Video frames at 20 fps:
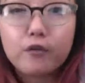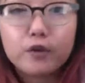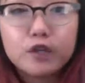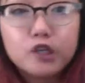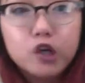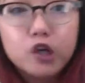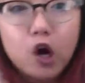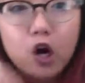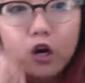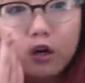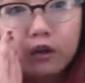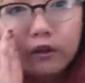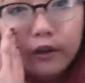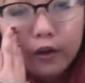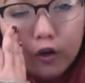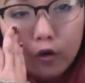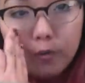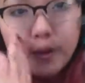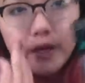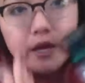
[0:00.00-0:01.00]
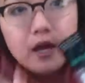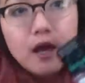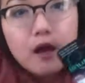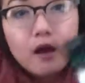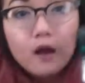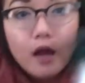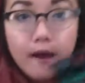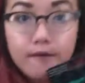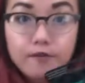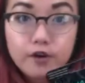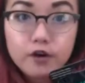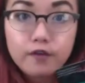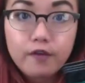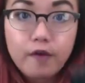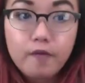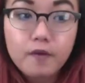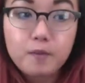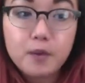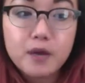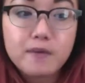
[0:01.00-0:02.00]
which are a little bit heavier
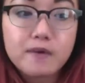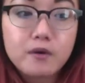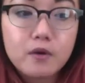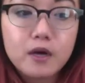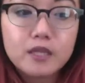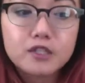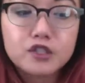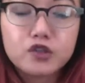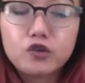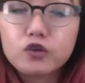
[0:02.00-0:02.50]
than the baby ones.